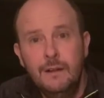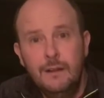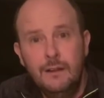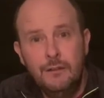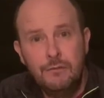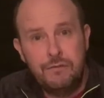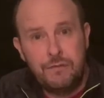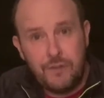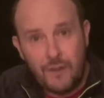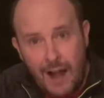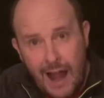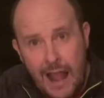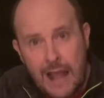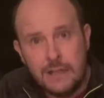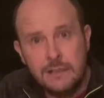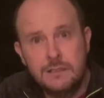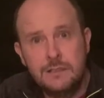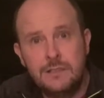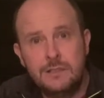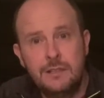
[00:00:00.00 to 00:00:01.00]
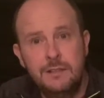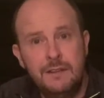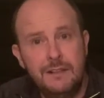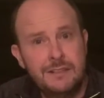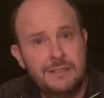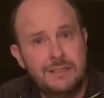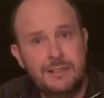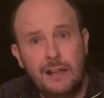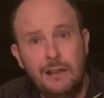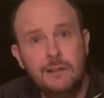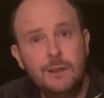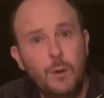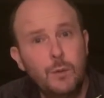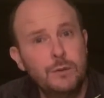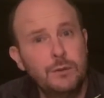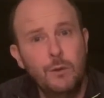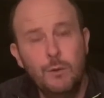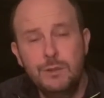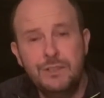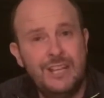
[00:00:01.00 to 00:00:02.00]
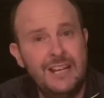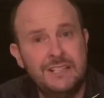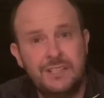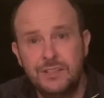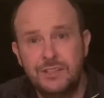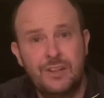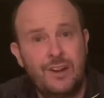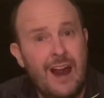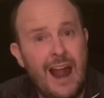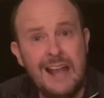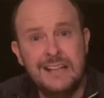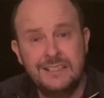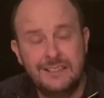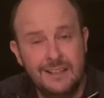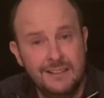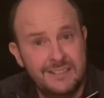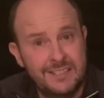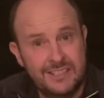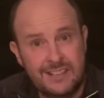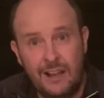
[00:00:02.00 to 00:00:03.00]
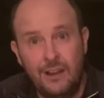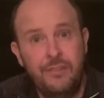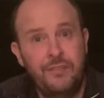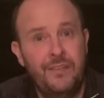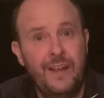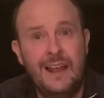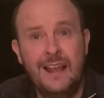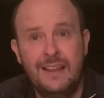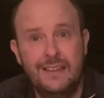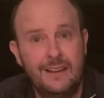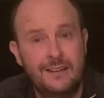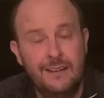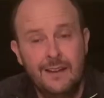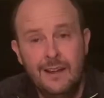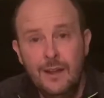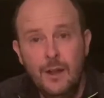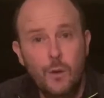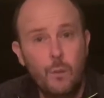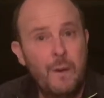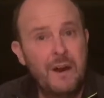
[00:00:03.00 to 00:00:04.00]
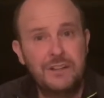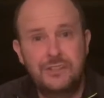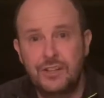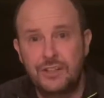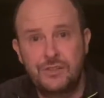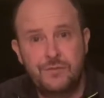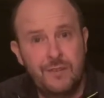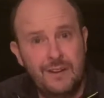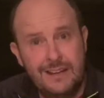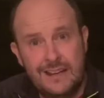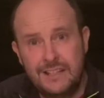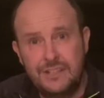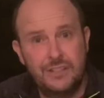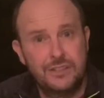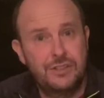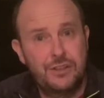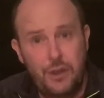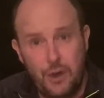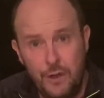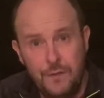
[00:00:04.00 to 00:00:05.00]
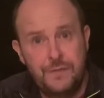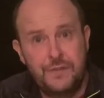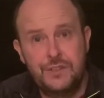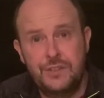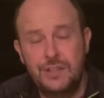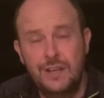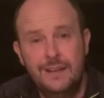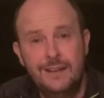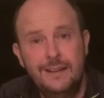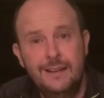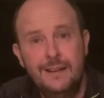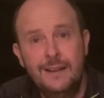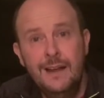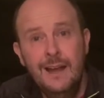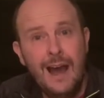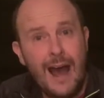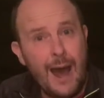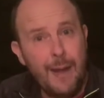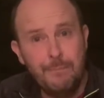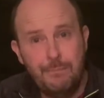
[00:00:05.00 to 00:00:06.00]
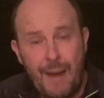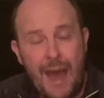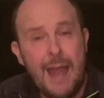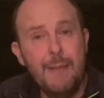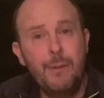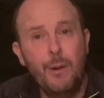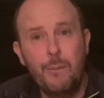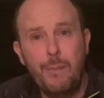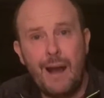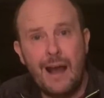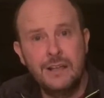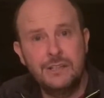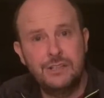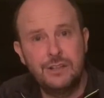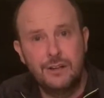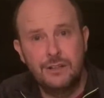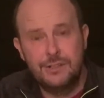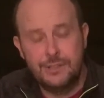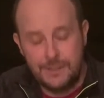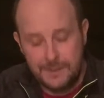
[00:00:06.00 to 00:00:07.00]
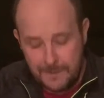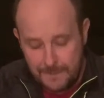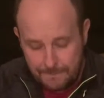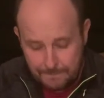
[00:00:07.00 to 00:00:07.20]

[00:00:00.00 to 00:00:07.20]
friends that still don't know Jesus Christ and still think that we're just religious goofs and Bible bashers.